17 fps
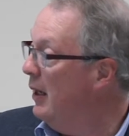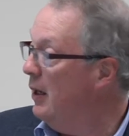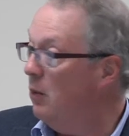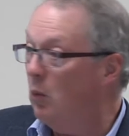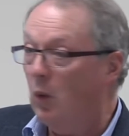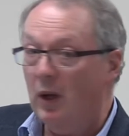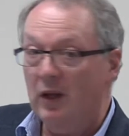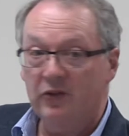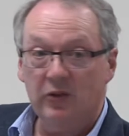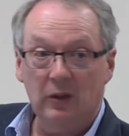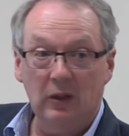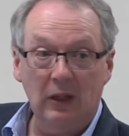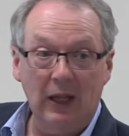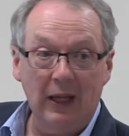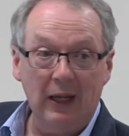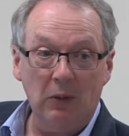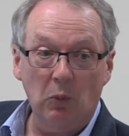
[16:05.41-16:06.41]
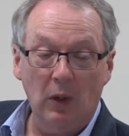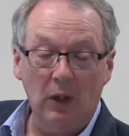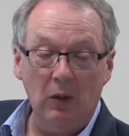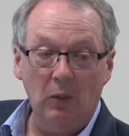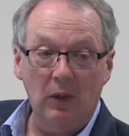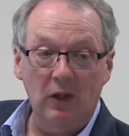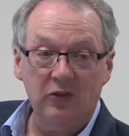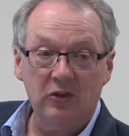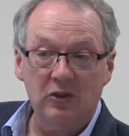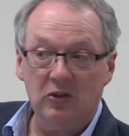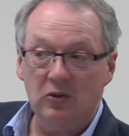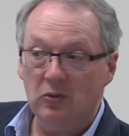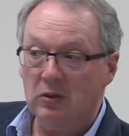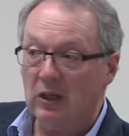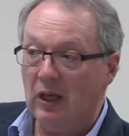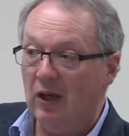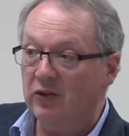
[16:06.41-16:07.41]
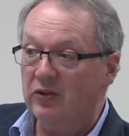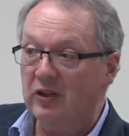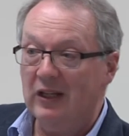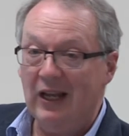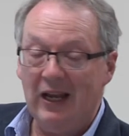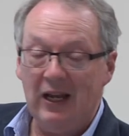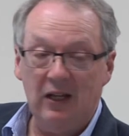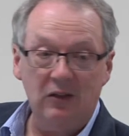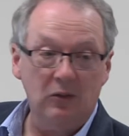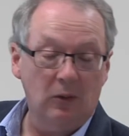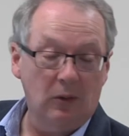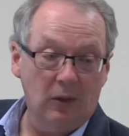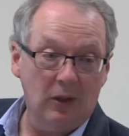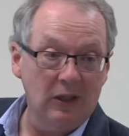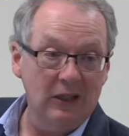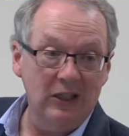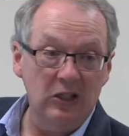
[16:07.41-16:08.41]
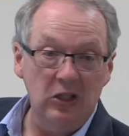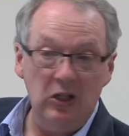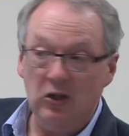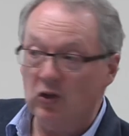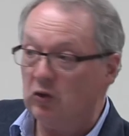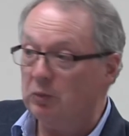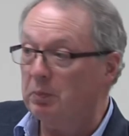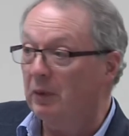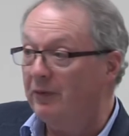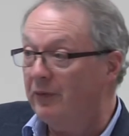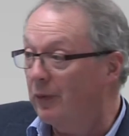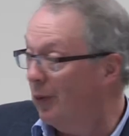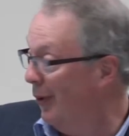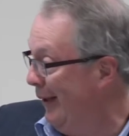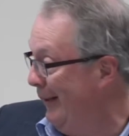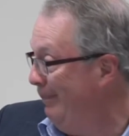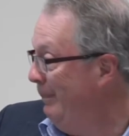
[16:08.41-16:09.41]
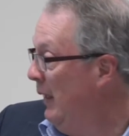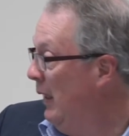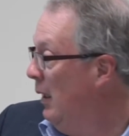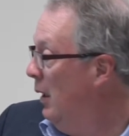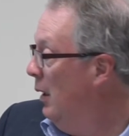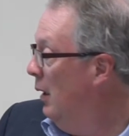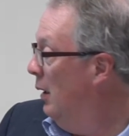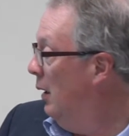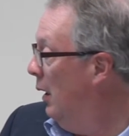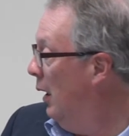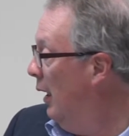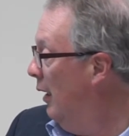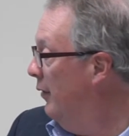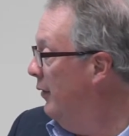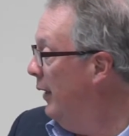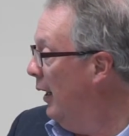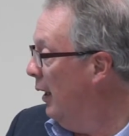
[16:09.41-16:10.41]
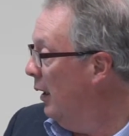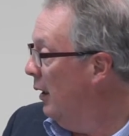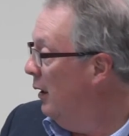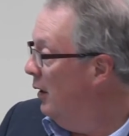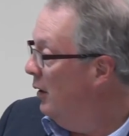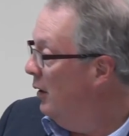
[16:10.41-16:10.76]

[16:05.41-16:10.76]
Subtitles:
it wasn't like what it was in 2008 or in years before there.